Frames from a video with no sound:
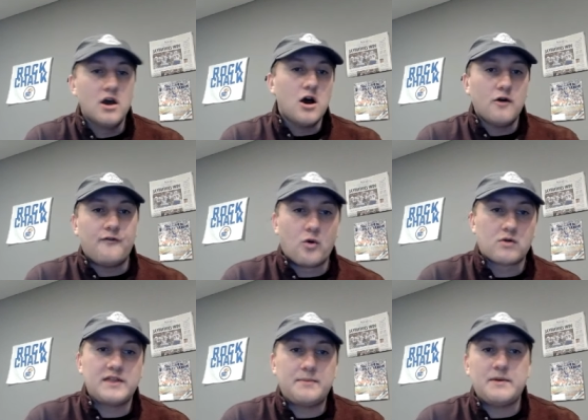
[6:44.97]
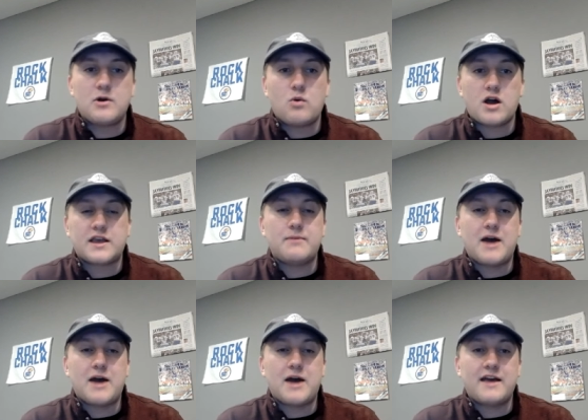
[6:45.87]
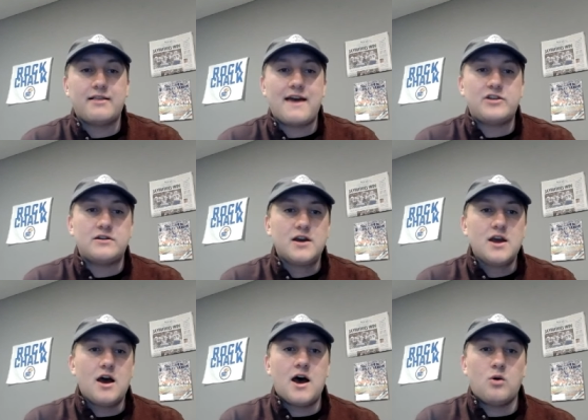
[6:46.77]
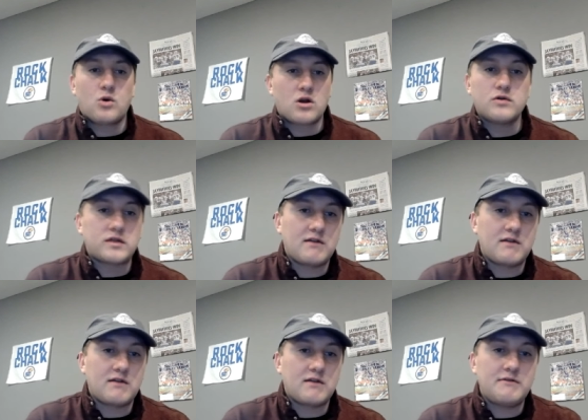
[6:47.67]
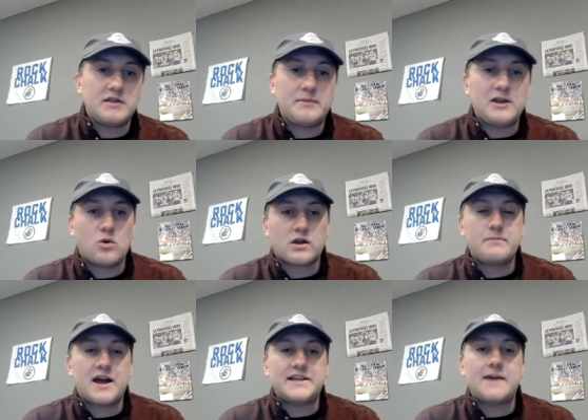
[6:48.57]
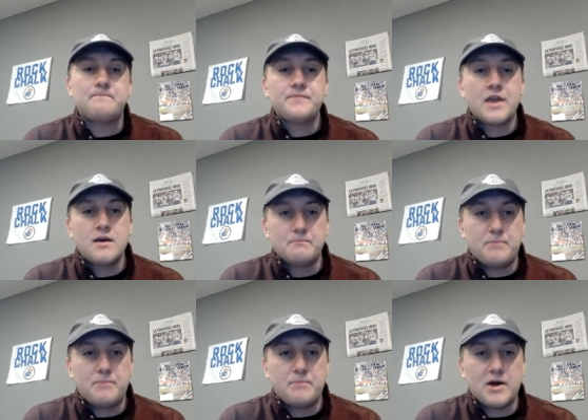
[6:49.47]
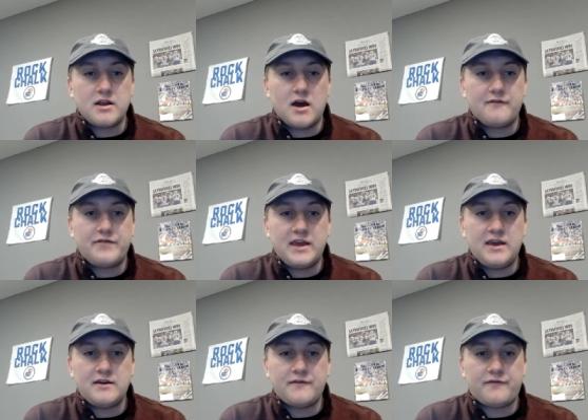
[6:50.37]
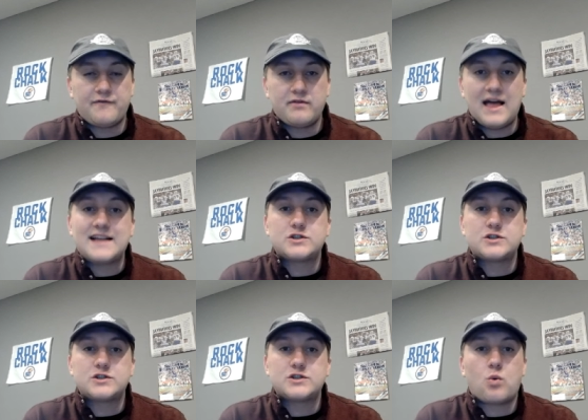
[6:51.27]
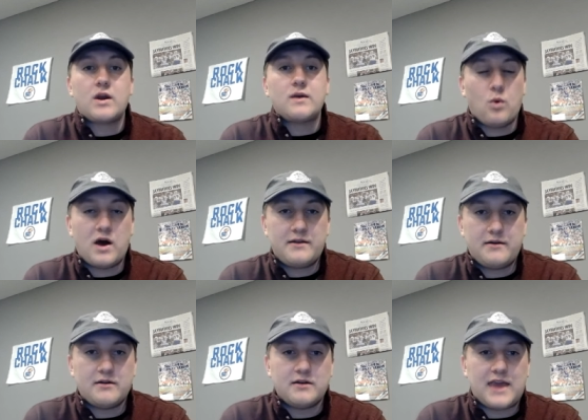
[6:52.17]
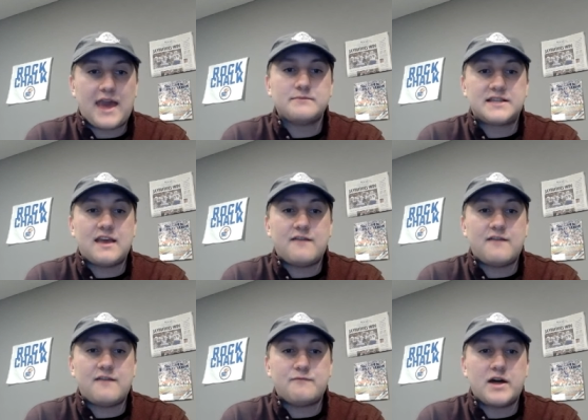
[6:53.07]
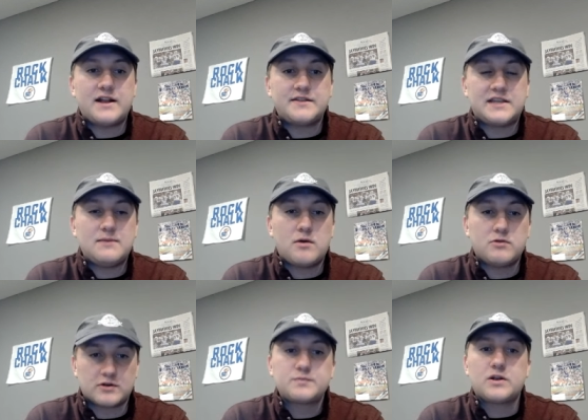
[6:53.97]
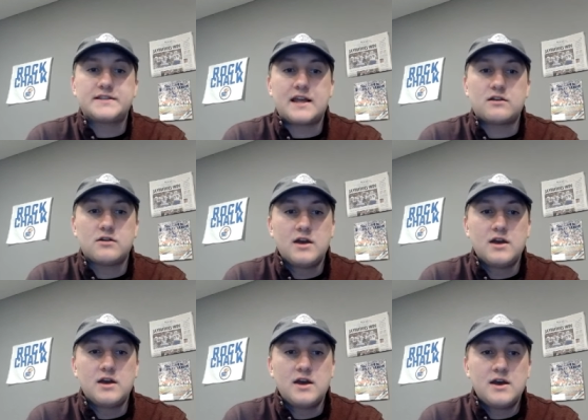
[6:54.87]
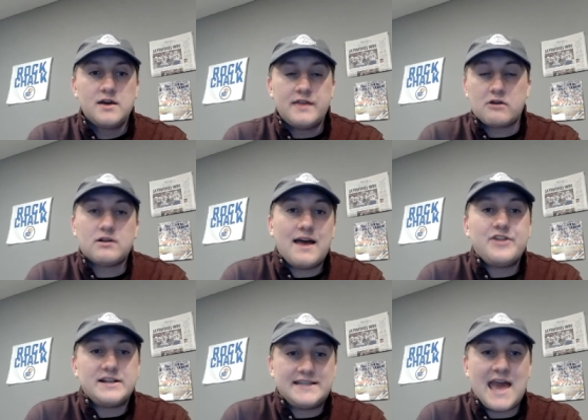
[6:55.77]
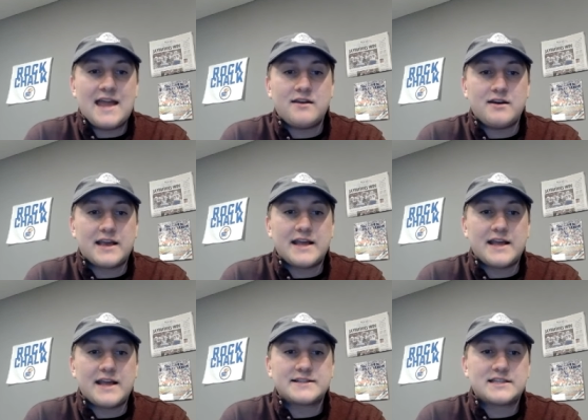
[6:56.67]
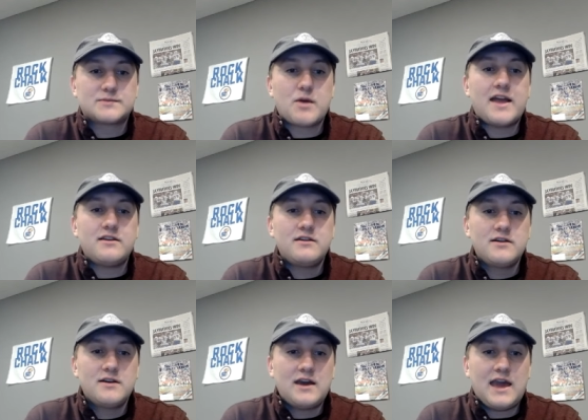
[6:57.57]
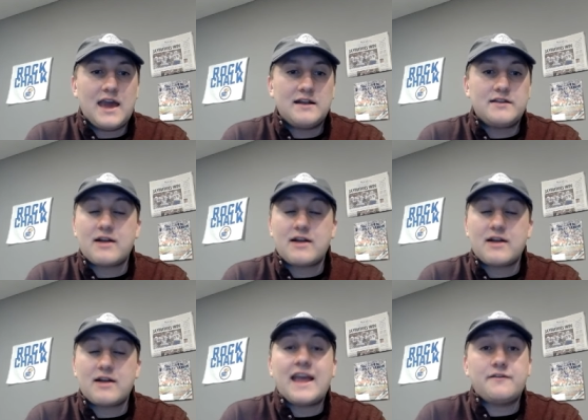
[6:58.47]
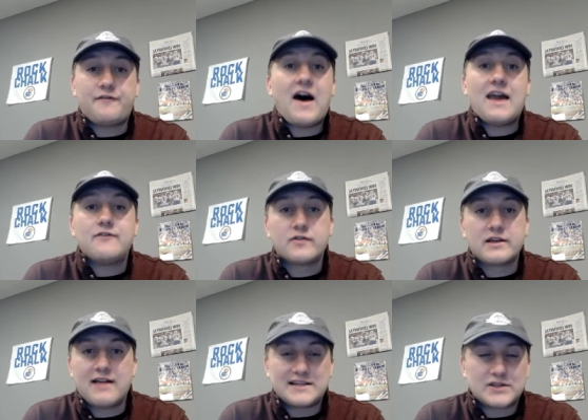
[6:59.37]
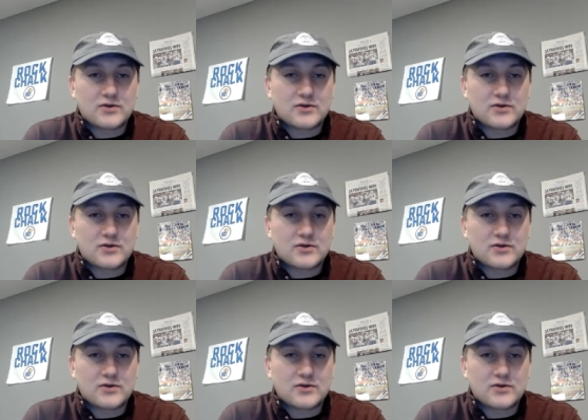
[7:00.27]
04 when they beat Milwaukee by 11, uh, or 03 when they beat Oregon by 10. But of the last 21 games that they've played at the T-Mobile or Sprint Center, they were 11 and 10 against the spread, and they're eight and five over their last